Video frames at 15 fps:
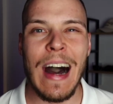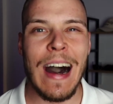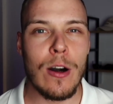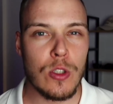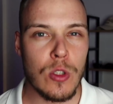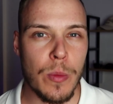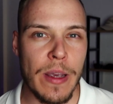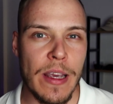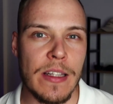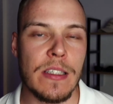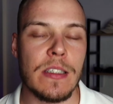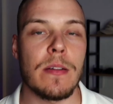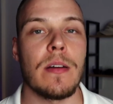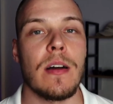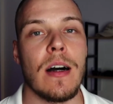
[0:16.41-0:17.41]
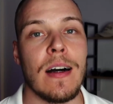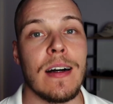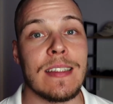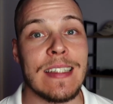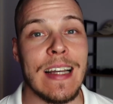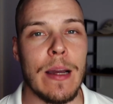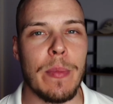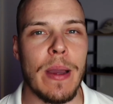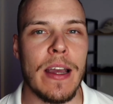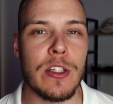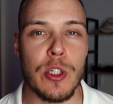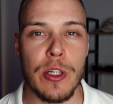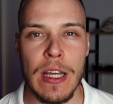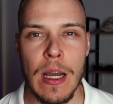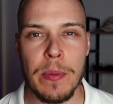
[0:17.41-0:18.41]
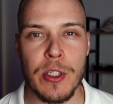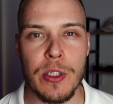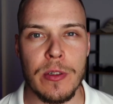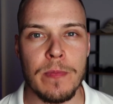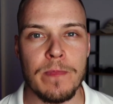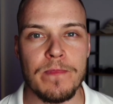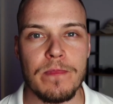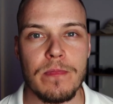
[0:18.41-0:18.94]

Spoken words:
automates time entry capture